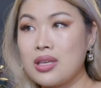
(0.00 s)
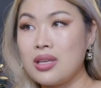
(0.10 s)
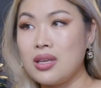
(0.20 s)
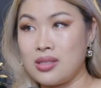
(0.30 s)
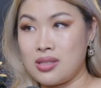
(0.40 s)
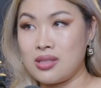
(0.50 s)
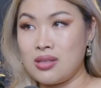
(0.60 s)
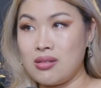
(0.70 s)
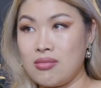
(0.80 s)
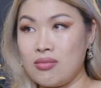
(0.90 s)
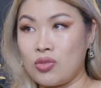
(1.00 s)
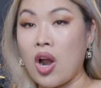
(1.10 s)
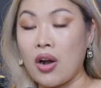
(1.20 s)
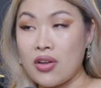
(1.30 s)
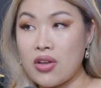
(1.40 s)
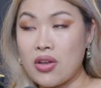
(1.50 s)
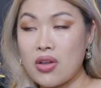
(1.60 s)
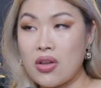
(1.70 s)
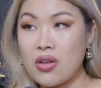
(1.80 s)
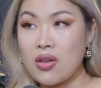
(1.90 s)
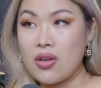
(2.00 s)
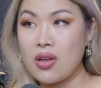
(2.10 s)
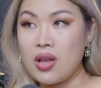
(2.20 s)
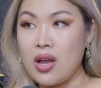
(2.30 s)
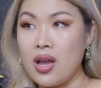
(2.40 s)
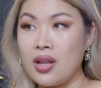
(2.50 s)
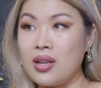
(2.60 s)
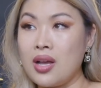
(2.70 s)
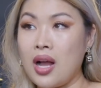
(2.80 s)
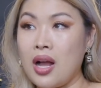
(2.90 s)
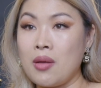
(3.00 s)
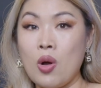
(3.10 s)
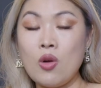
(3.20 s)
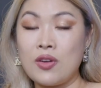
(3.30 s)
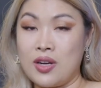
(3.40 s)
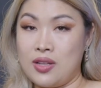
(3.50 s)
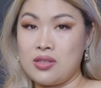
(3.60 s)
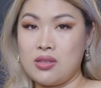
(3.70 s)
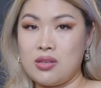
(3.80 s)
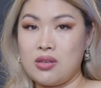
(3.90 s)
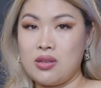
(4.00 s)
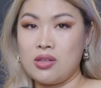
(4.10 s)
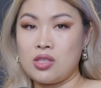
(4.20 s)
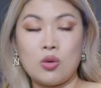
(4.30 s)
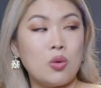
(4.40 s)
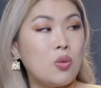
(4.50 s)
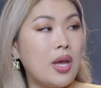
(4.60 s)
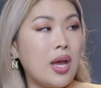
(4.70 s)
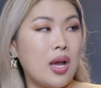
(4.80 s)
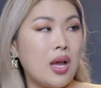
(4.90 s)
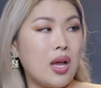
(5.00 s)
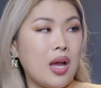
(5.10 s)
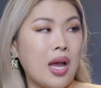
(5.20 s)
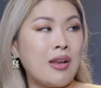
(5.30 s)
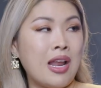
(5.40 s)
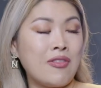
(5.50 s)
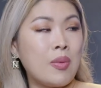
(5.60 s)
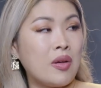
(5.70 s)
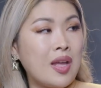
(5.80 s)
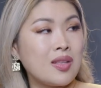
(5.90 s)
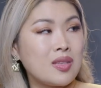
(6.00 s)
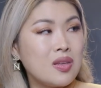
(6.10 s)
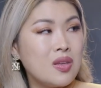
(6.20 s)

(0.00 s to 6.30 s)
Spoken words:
It's dark, and I'm over it. So I laugh about it.